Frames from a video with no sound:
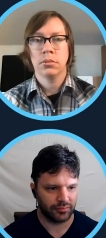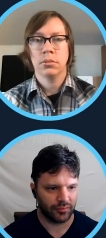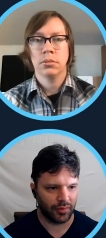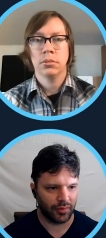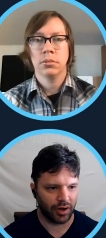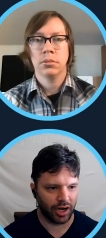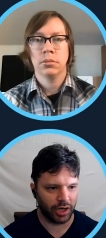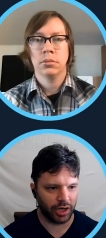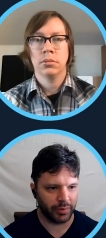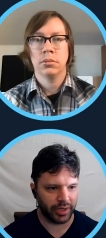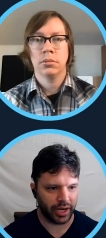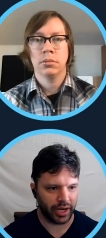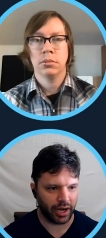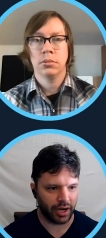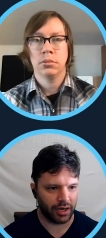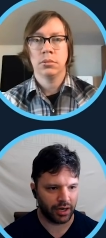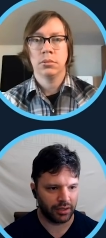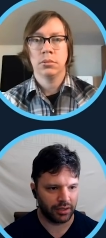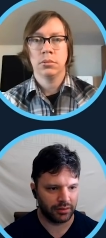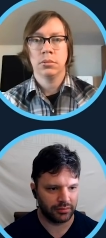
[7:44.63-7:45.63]
Speaker 1: argument
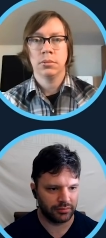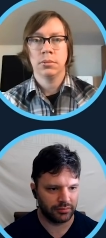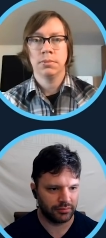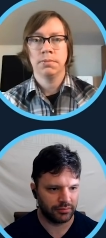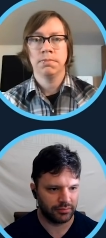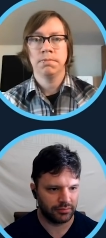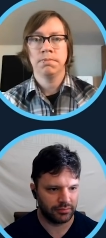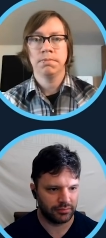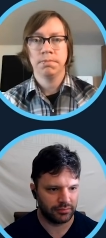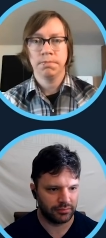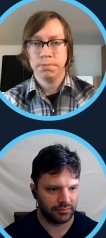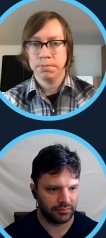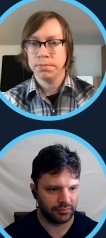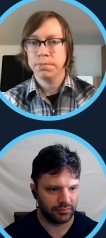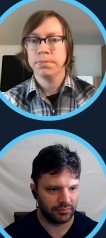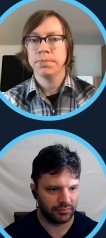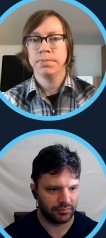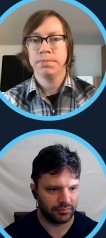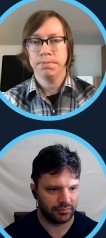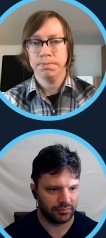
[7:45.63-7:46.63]
error.
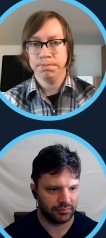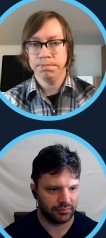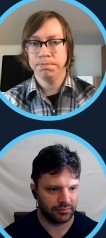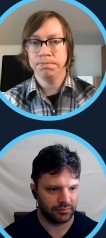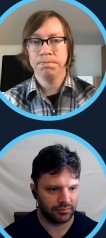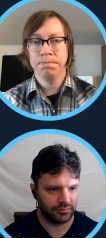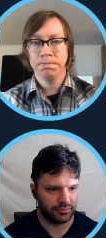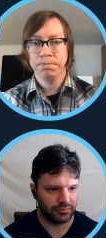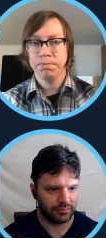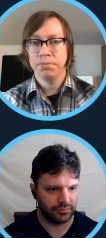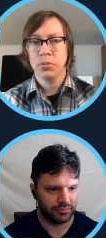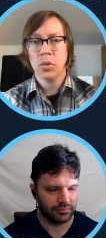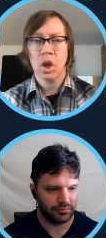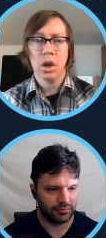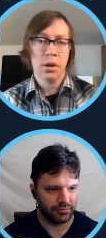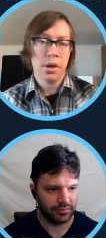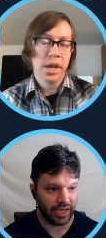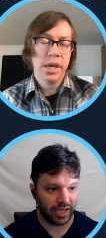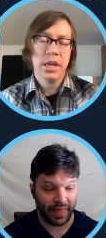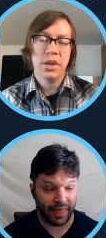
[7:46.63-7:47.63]
Speaker 2: Mm -hmm.
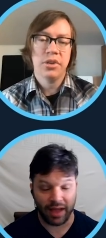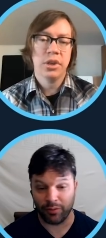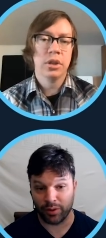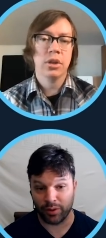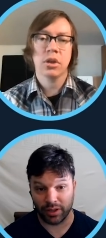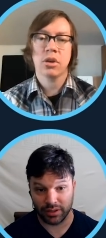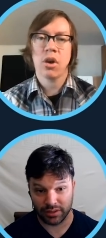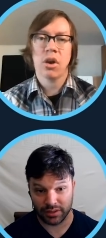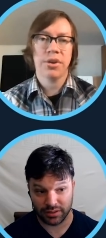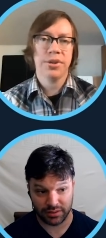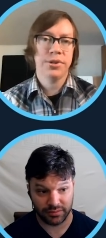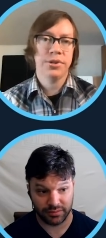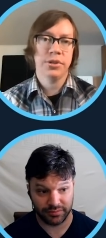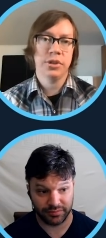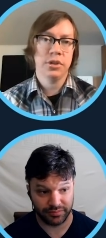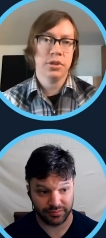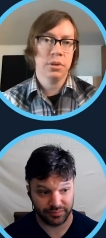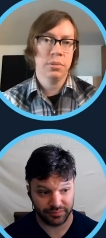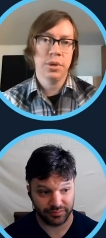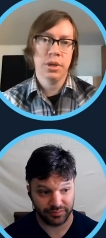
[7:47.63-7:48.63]
Yeah, and anything that, that causes
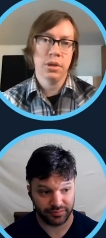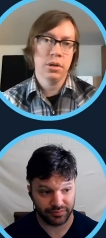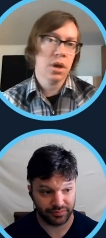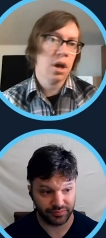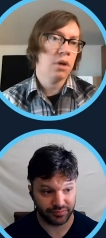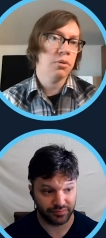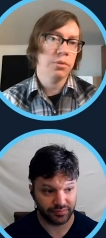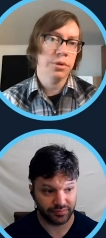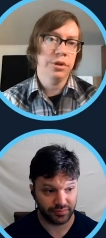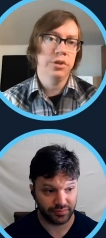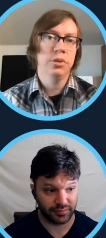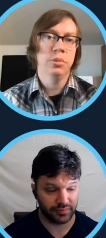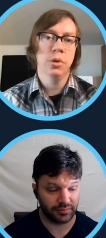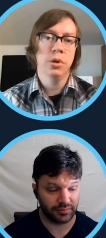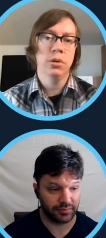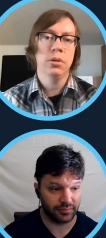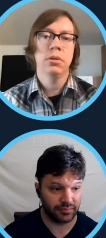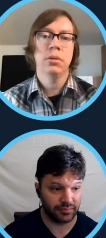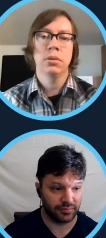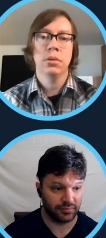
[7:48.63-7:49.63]
Speaker 1: it to be not
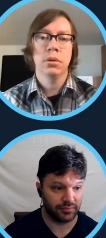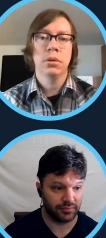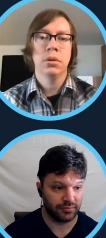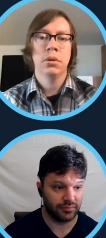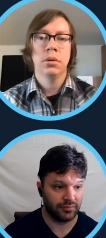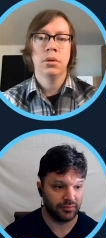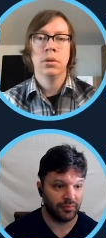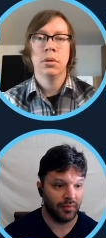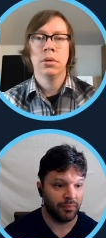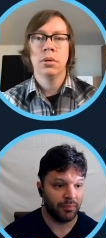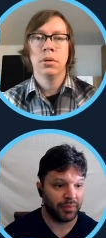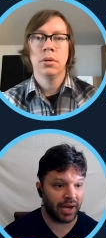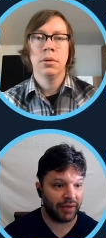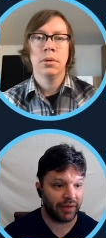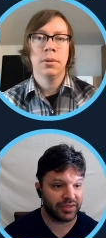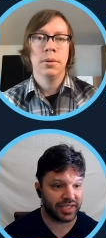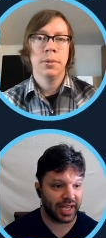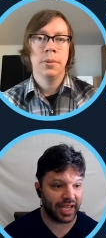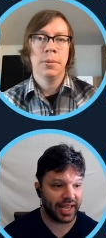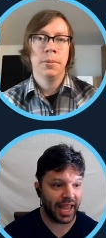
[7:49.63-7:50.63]
reachable. But
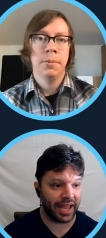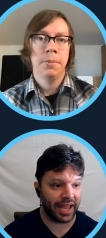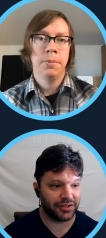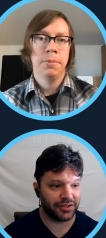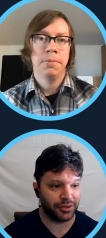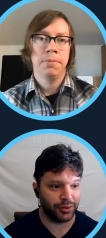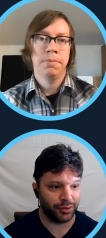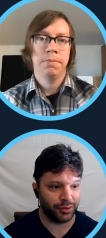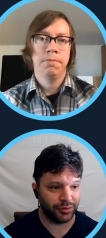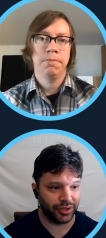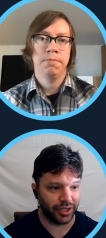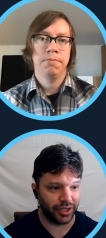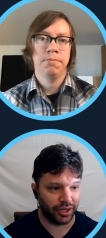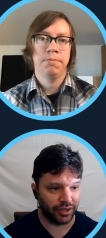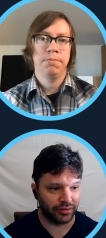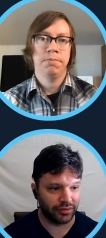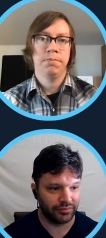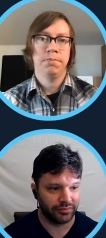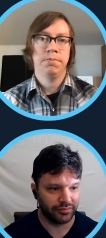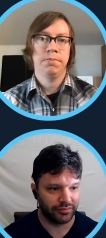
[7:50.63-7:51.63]
obviously I can't do, you
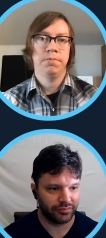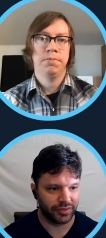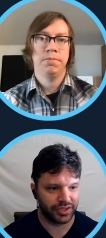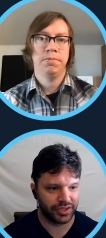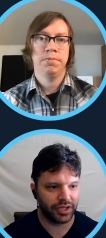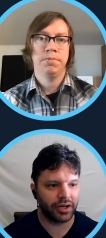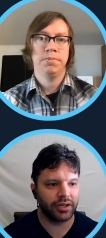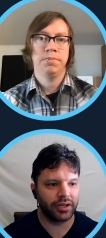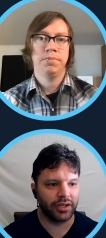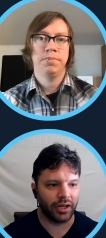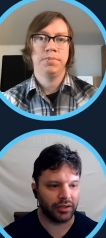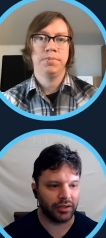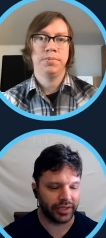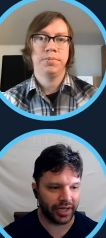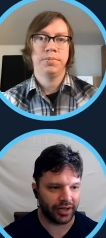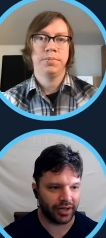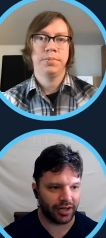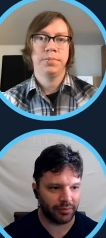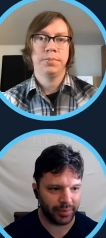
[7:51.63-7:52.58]
know, return null here